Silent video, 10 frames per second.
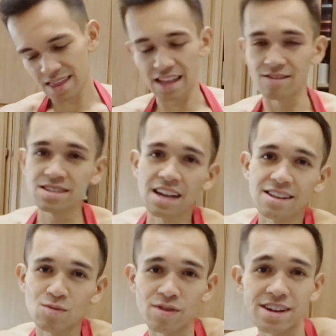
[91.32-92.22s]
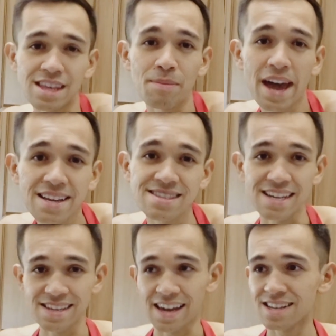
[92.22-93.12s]
They don't tell us whether or not they passed
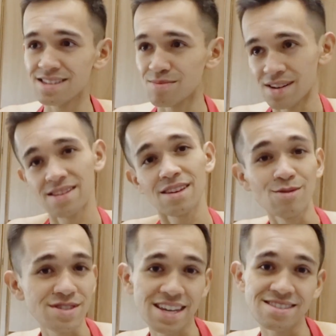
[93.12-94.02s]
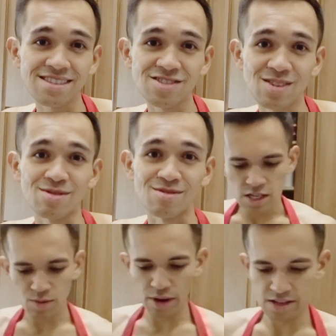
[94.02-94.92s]
that test, but it was tested in general. So
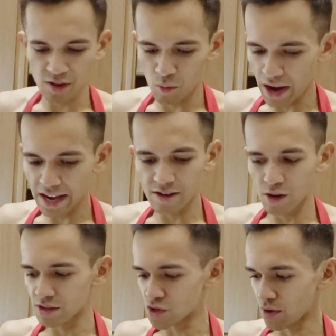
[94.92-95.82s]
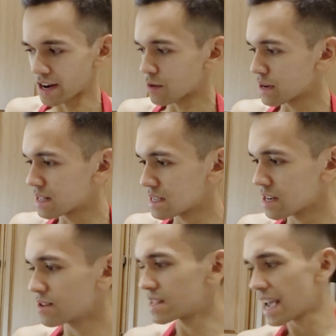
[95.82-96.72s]
we'll go ahead and start weighing out all the dry ingredients
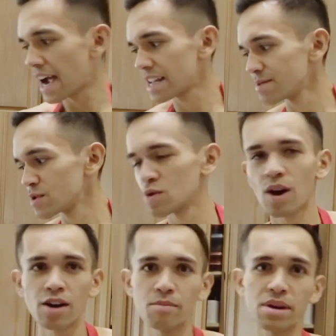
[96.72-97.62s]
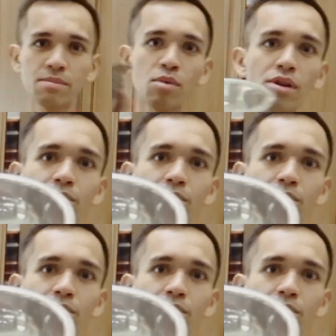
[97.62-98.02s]
here and then adding them to our big boy